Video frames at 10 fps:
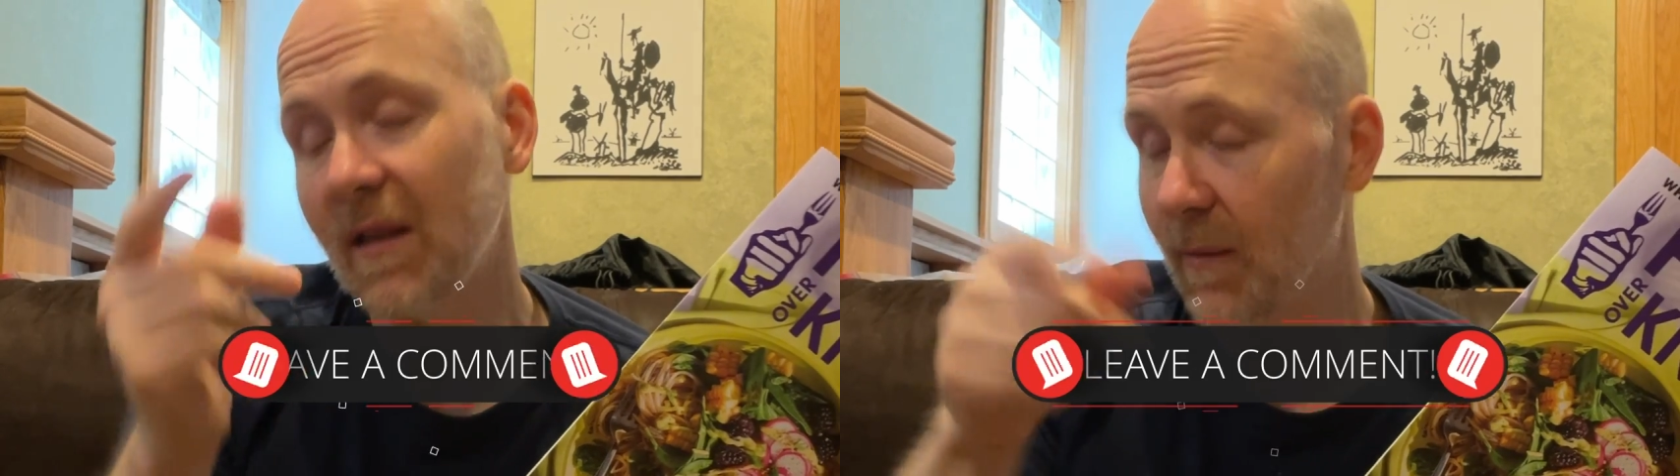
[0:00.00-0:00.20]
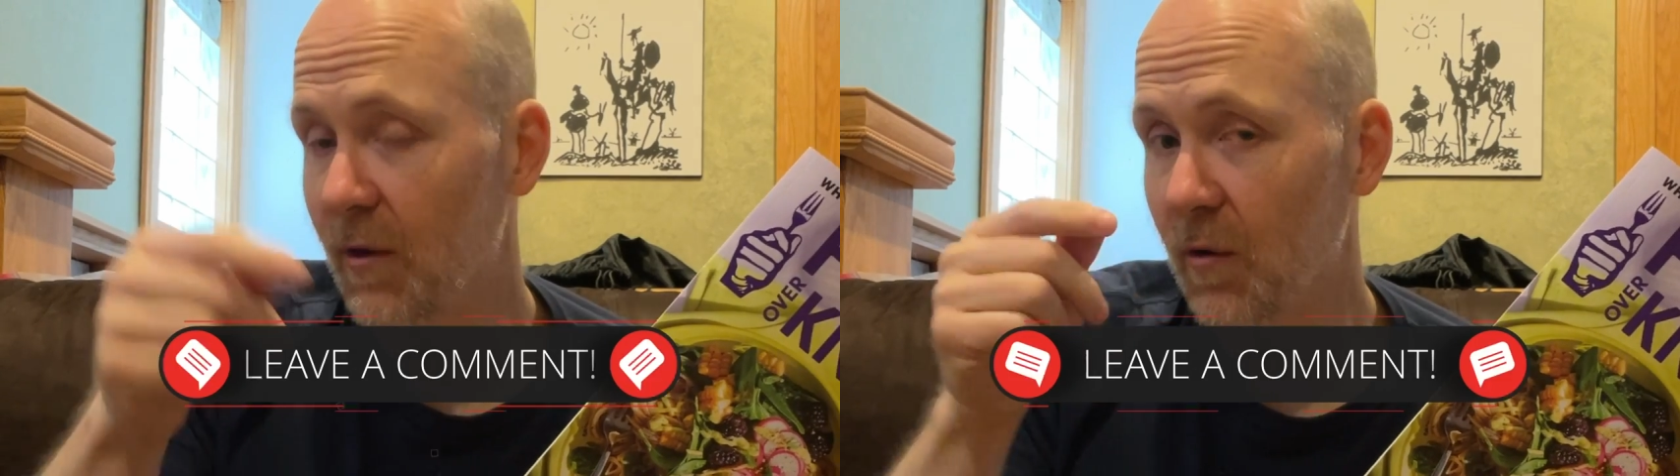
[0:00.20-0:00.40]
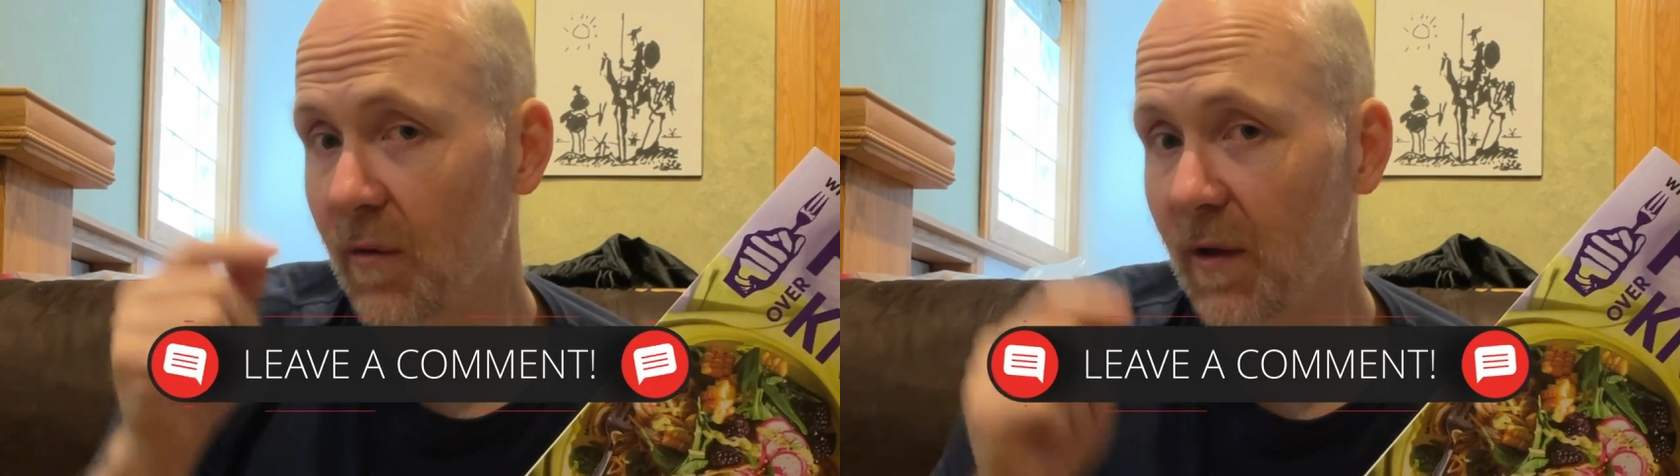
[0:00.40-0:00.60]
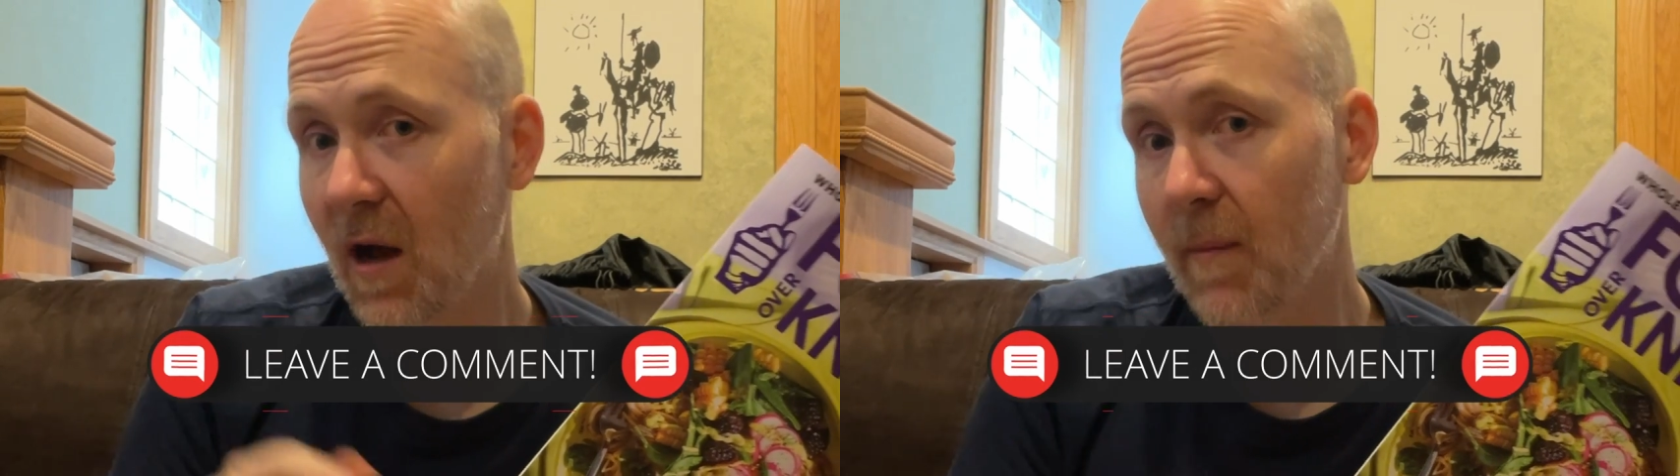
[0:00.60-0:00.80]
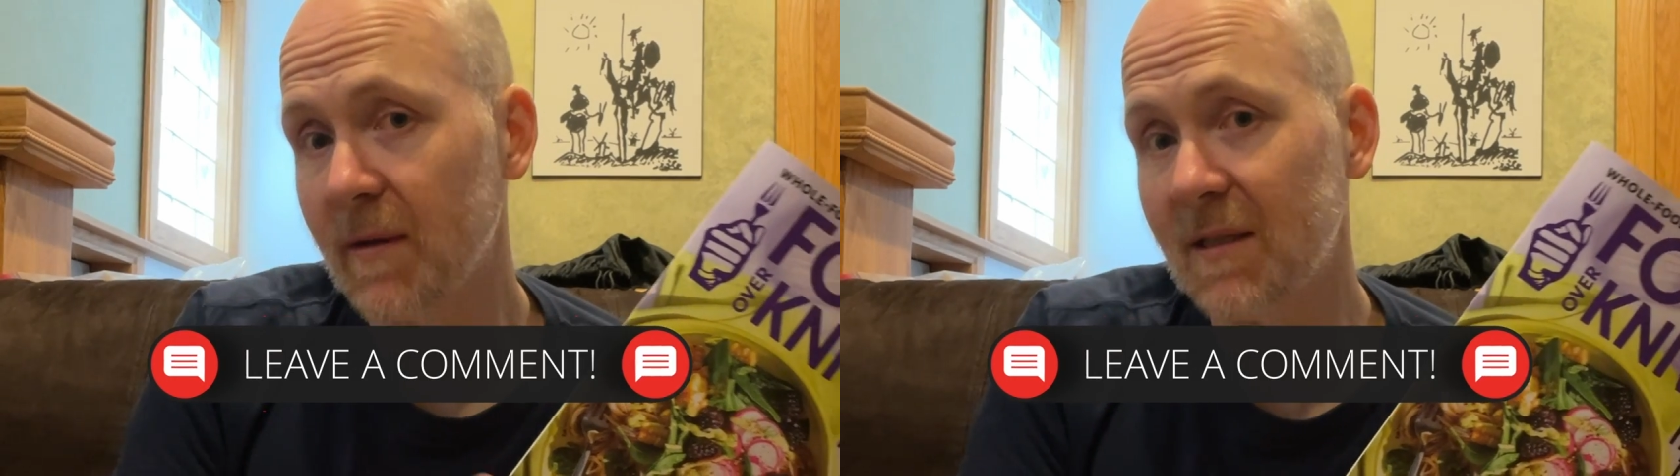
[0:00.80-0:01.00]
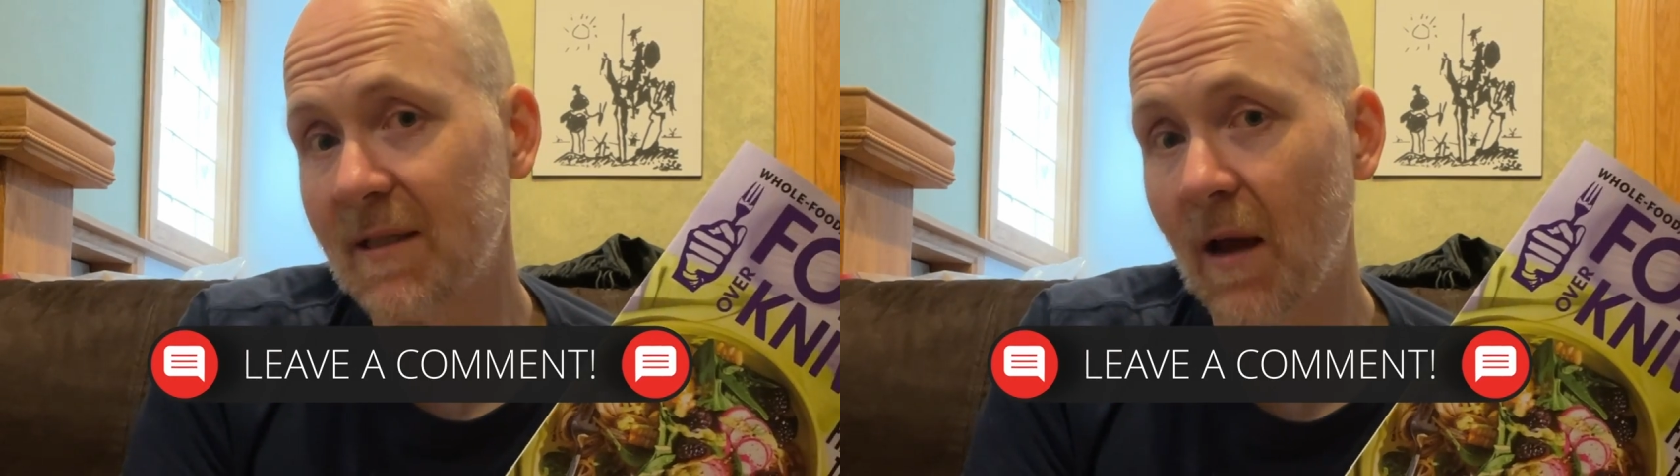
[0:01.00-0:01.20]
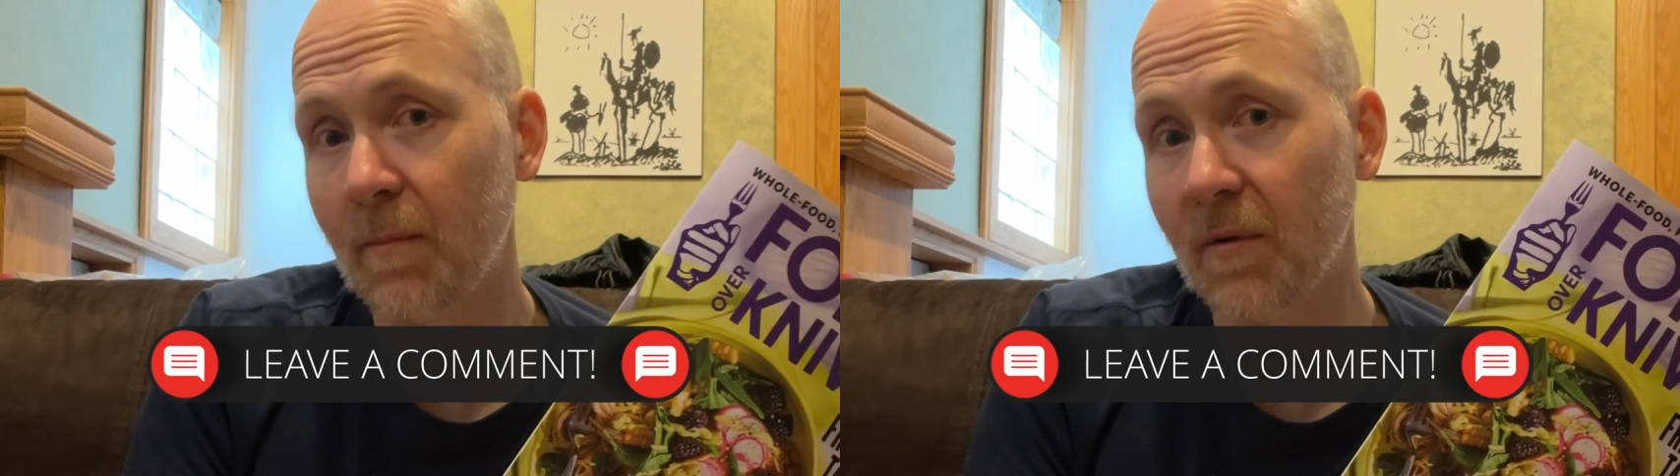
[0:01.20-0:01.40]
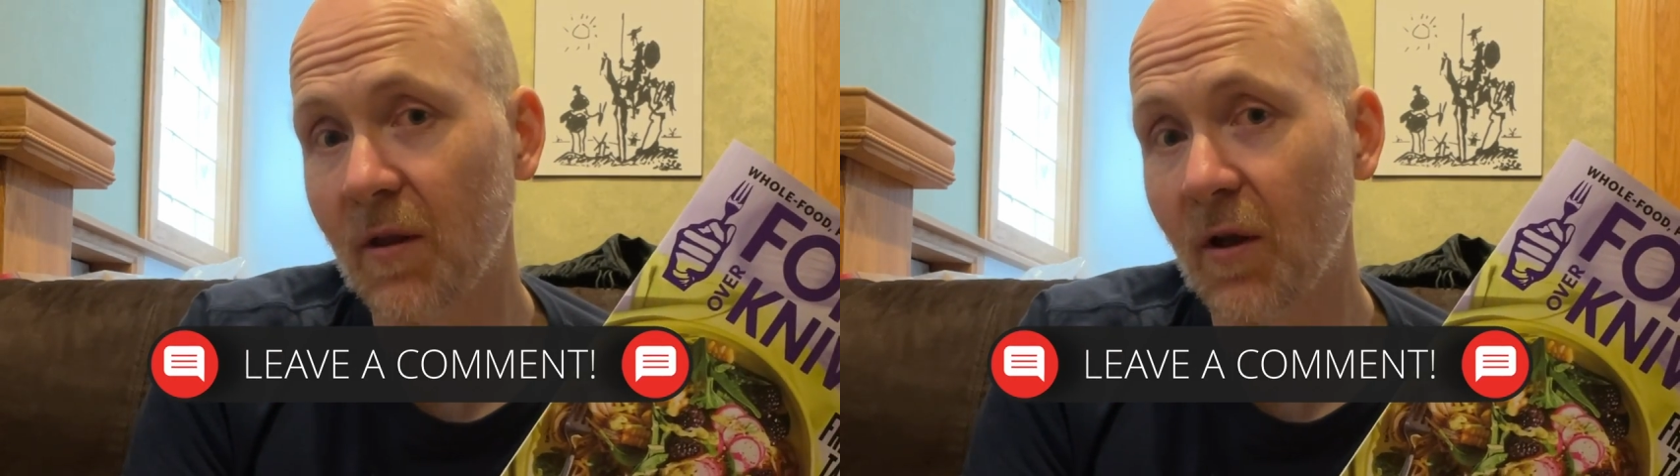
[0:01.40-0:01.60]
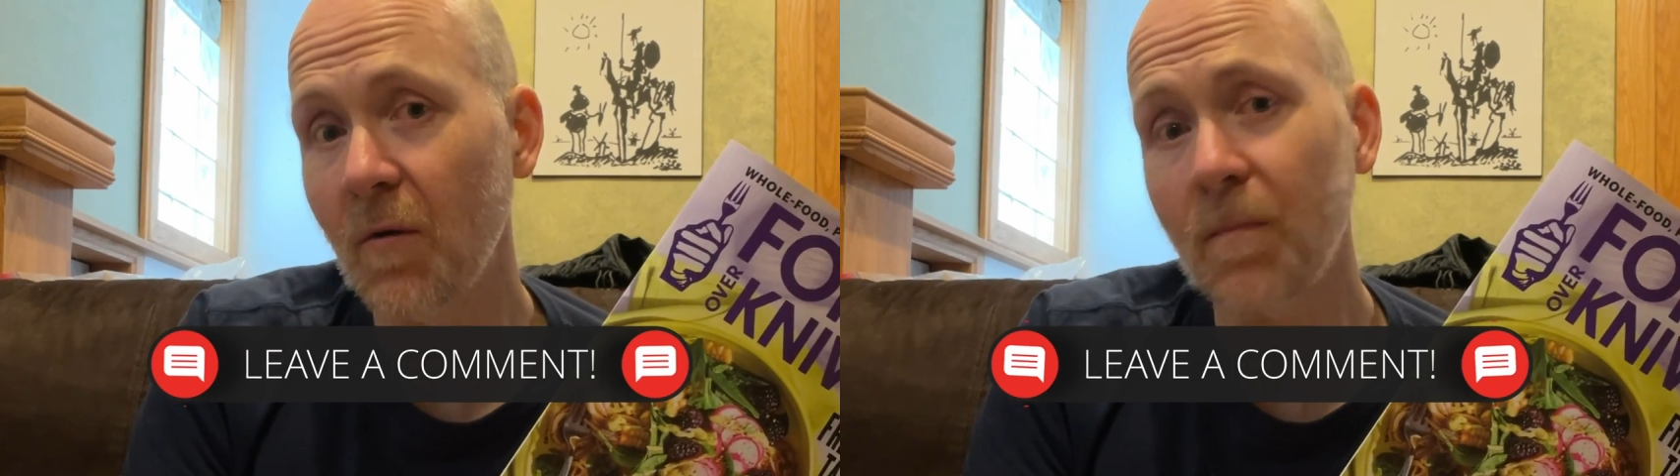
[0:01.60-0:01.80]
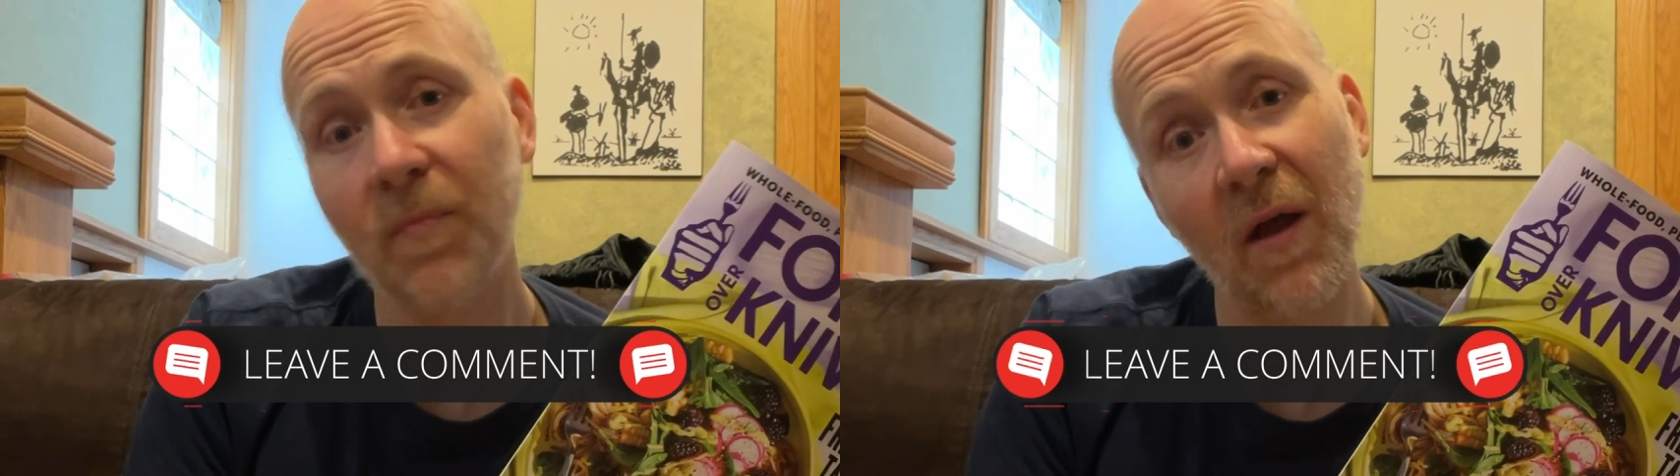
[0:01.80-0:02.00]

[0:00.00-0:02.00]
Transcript: let me know in the comments down below.